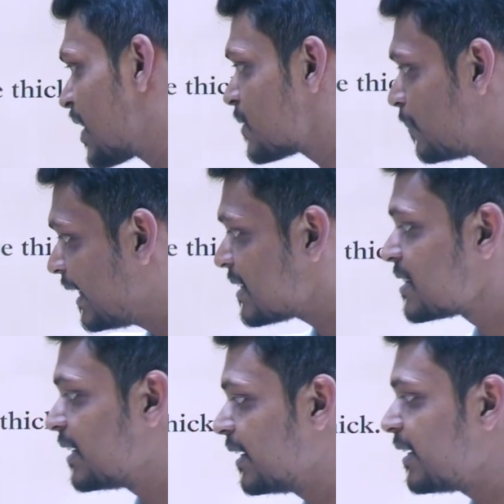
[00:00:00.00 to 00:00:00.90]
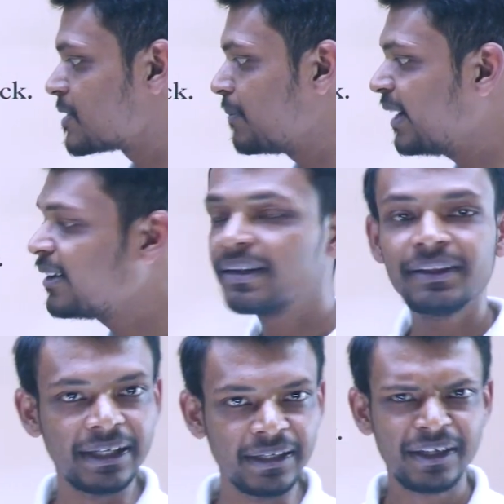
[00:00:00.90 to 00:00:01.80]
placed in it is made
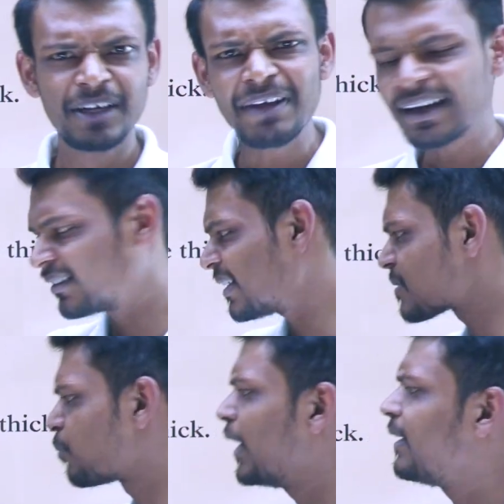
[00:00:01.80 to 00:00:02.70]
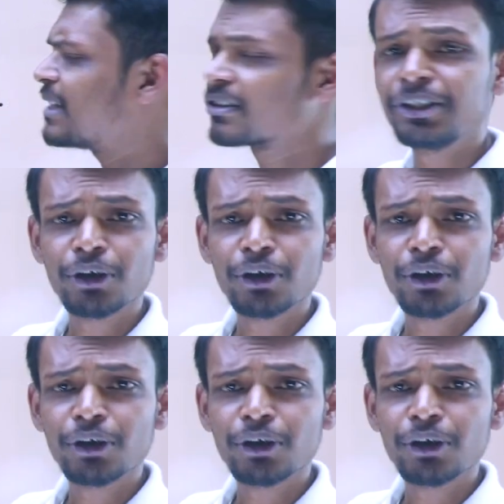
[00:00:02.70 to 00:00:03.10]
thin. In fact, this point is actually